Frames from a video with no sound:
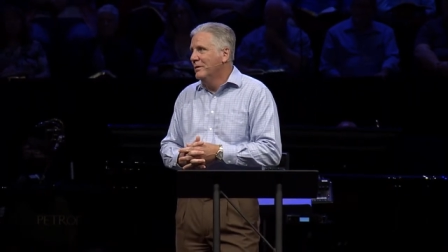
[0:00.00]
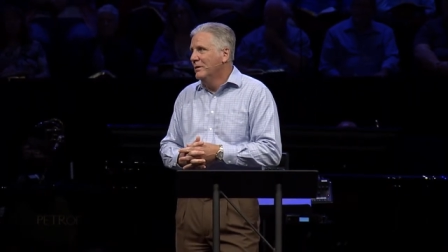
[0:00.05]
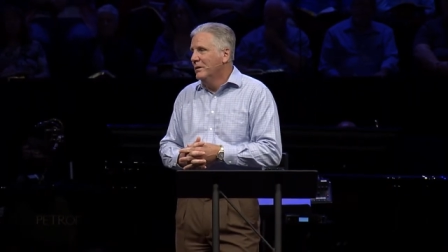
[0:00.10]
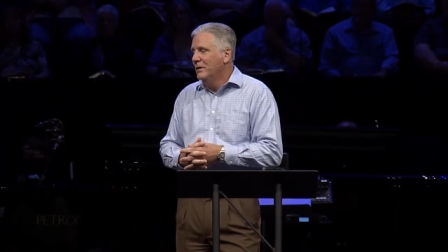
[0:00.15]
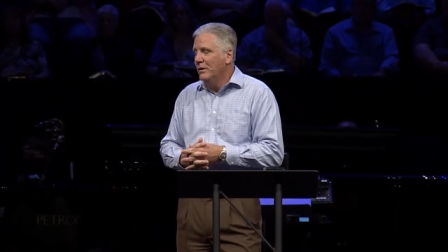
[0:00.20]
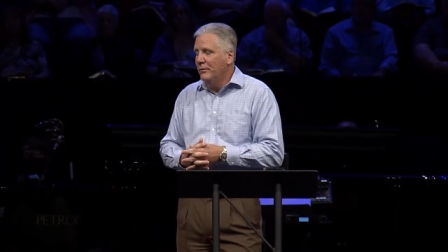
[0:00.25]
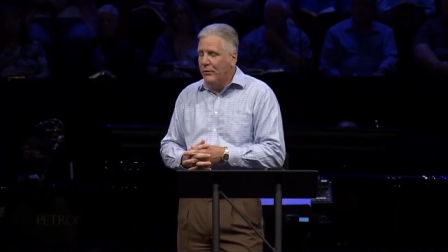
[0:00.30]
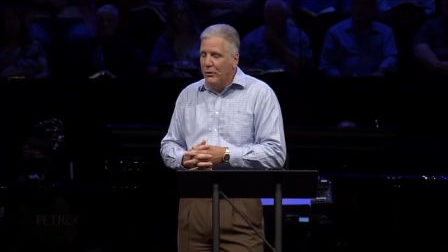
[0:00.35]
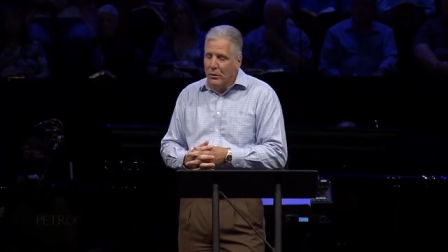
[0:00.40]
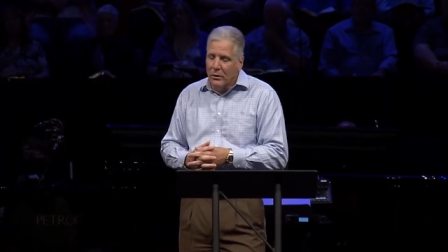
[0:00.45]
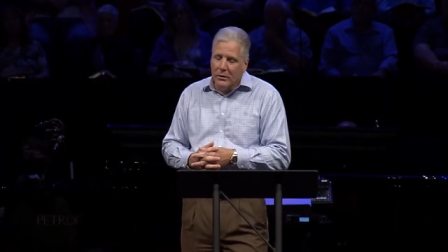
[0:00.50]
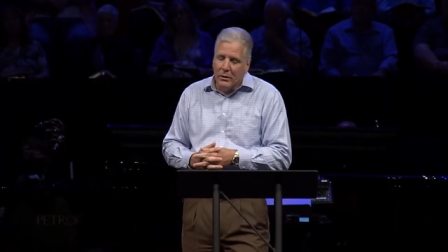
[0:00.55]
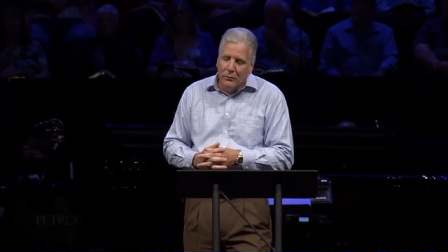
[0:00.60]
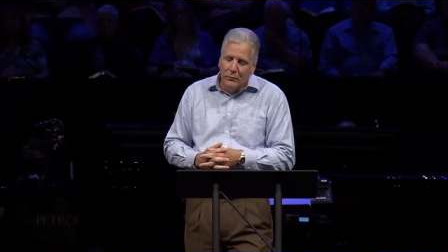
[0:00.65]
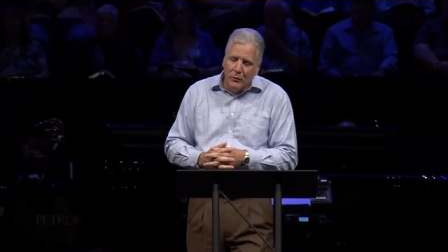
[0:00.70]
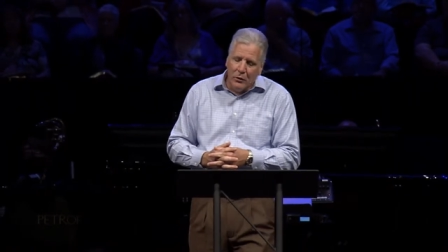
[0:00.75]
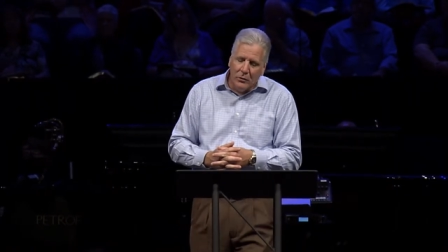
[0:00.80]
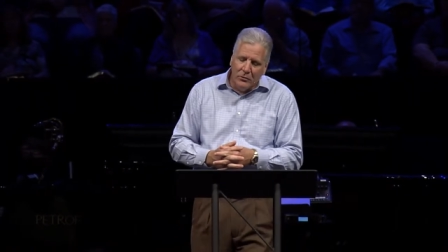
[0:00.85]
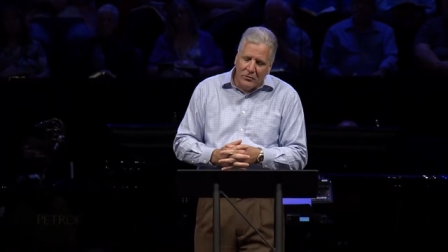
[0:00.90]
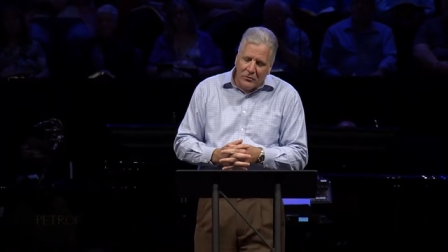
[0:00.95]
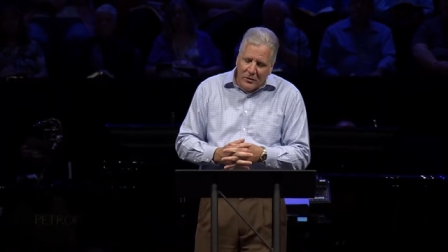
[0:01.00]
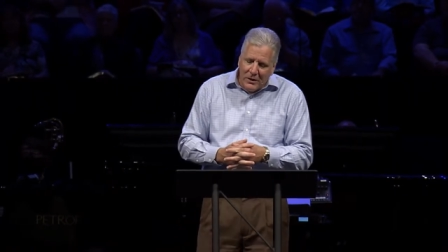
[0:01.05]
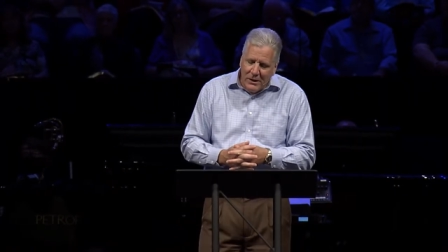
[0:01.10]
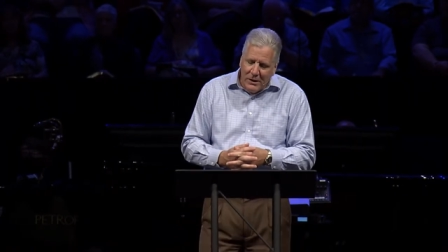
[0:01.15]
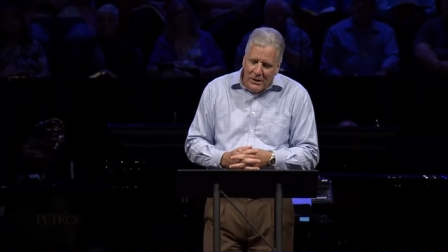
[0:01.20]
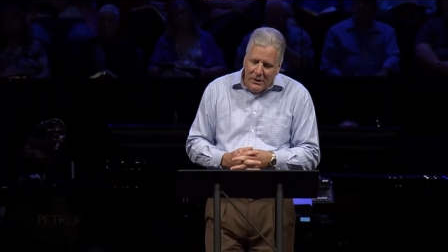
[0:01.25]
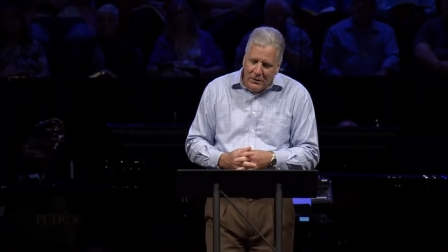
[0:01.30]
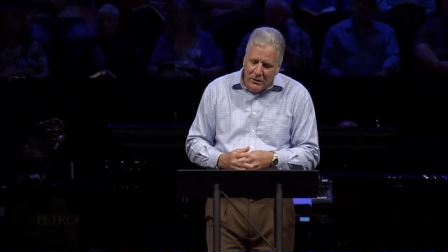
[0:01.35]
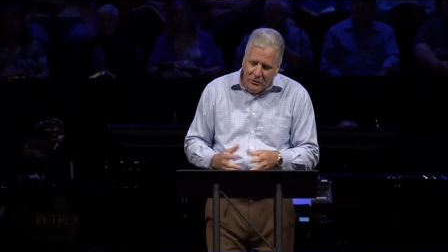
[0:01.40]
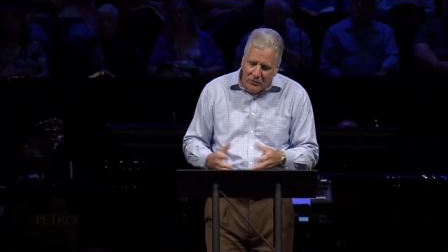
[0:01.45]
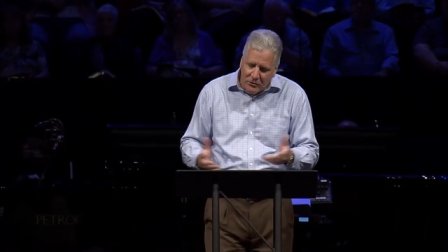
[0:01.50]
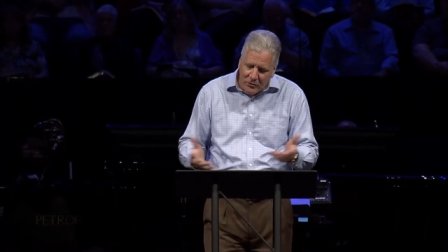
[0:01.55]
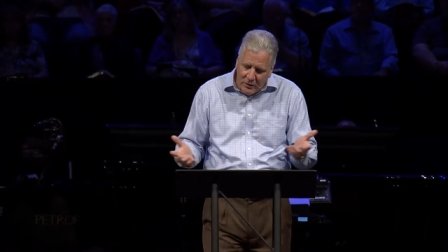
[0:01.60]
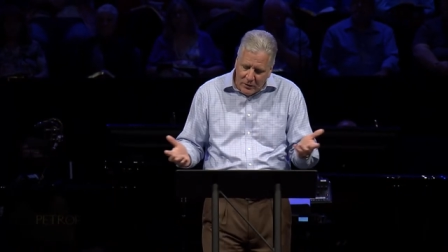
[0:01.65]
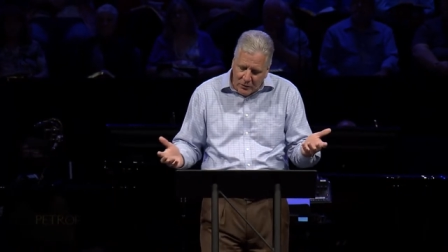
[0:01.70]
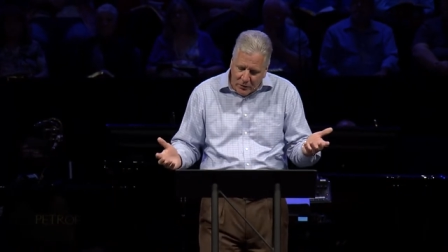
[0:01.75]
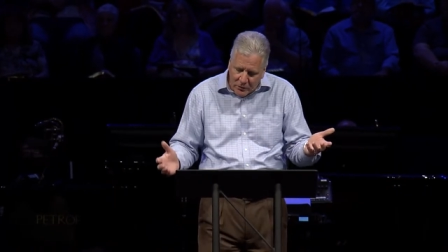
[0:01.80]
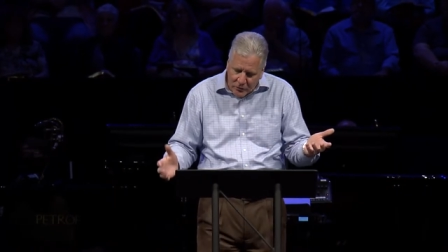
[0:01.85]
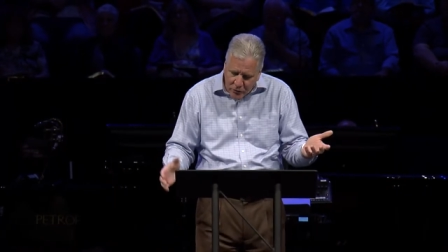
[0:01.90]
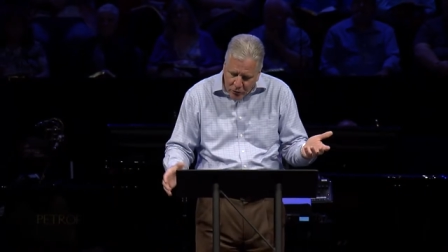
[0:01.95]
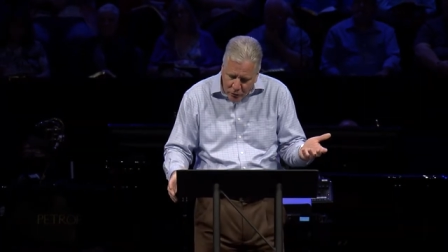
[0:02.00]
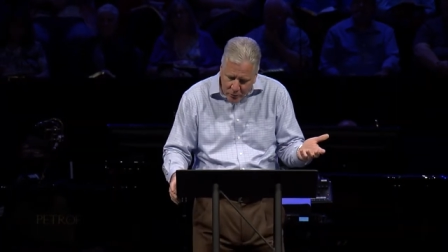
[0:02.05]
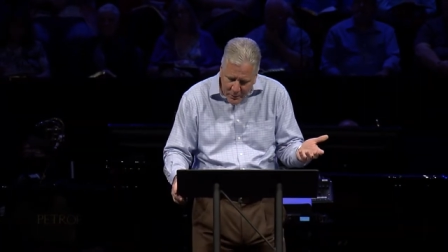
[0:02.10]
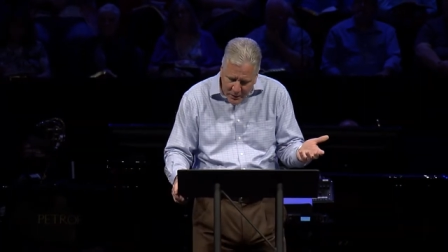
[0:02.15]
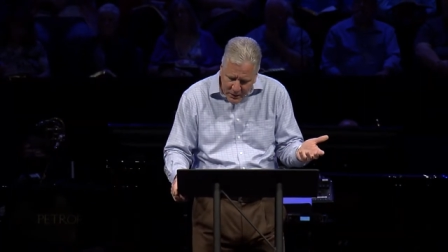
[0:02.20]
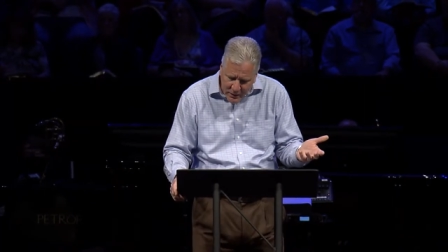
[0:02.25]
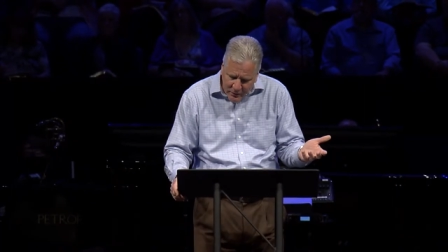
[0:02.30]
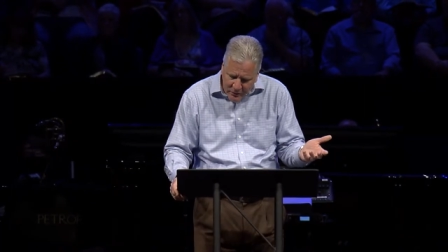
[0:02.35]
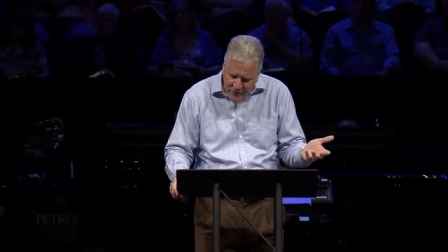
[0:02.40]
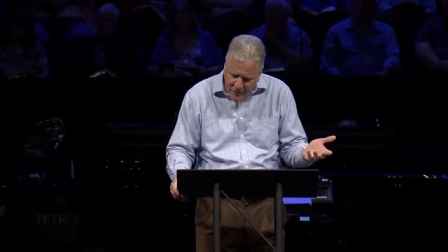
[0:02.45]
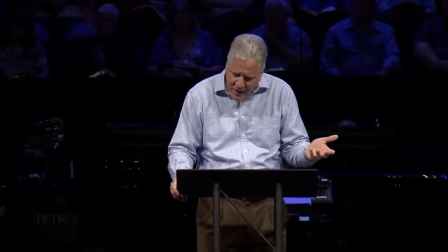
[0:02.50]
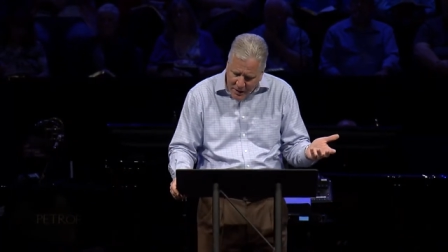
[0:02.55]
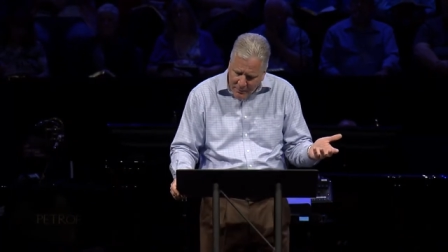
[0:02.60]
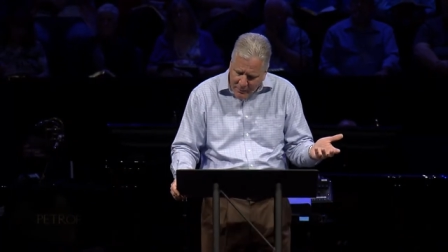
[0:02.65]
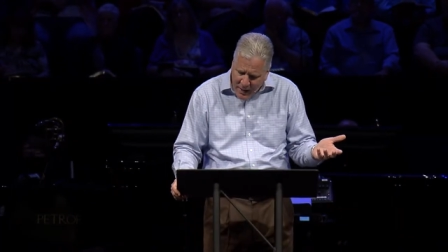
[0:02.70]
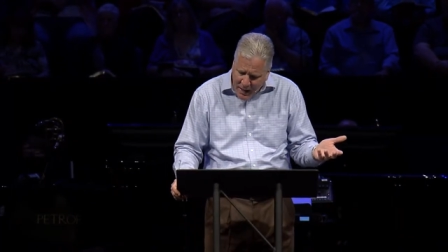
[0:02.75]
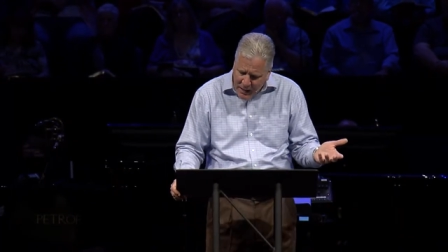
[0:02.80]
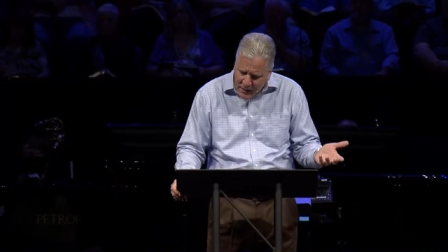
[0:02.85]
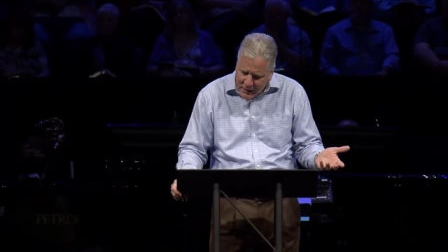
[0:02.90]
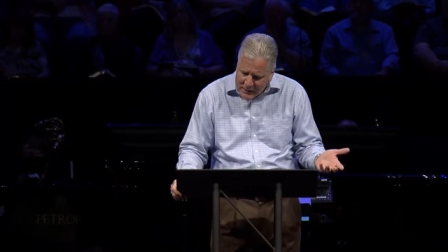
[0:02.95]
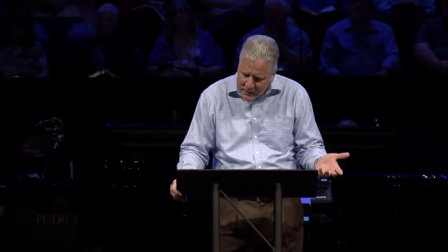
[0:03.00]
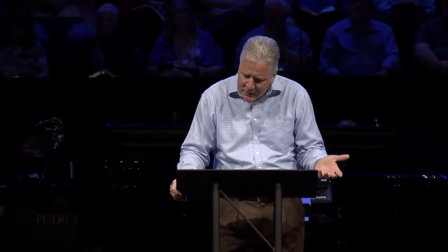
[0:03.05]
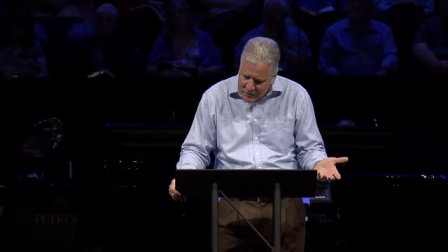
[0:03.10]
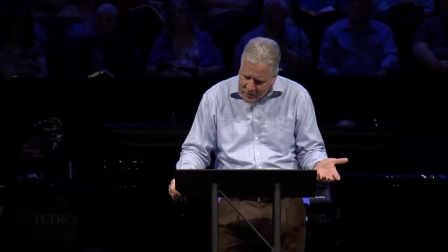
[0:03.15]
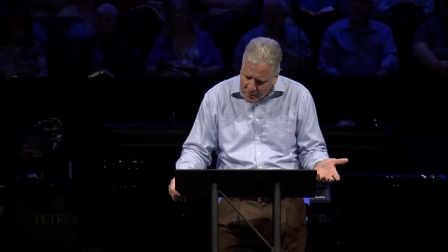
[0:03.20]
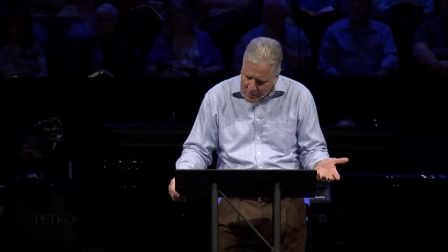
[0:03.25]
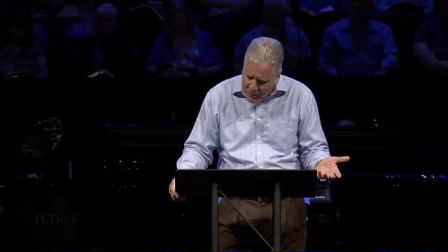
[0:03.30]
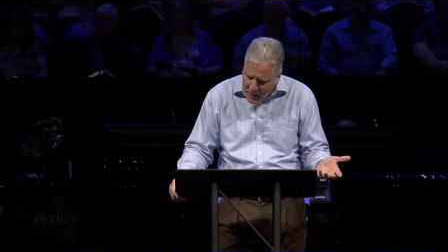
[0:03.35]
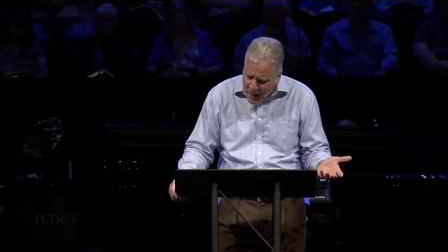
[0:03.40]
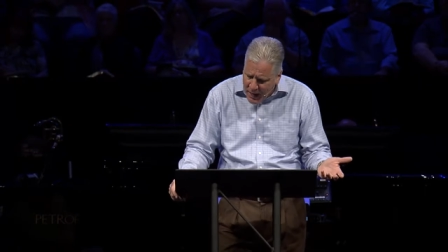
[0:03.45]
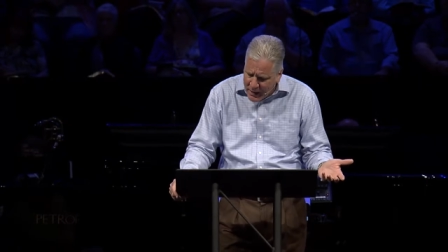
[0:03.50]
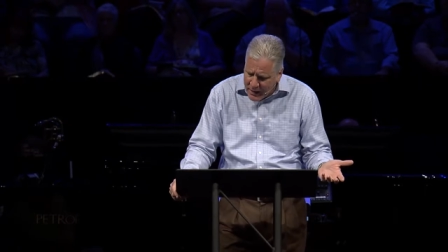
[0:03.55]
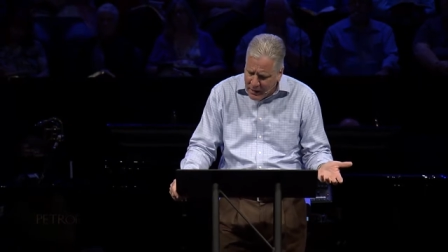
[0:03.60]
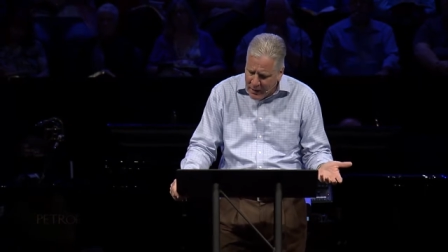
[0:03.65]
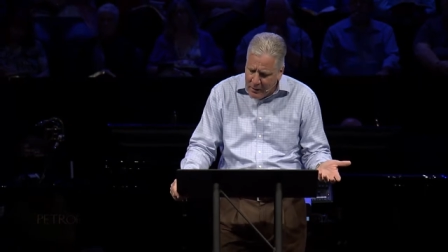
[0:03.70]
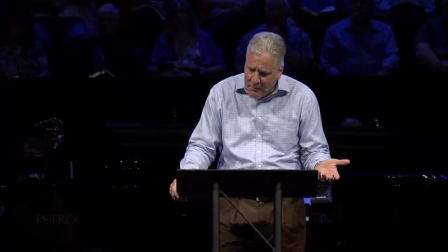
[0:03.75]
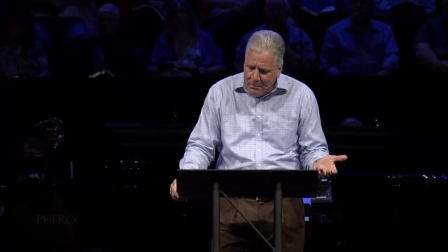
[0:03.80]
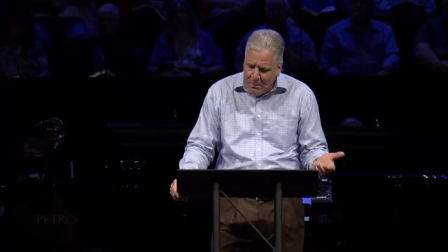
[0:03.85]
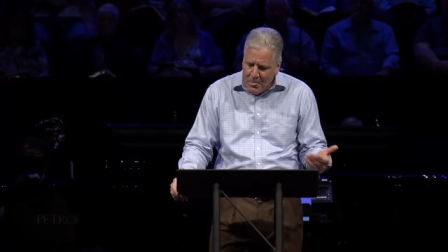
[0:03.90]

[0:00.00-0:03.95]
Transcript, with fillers: If you look in verse 10, you see there are two men, Sanballat and Tobiah.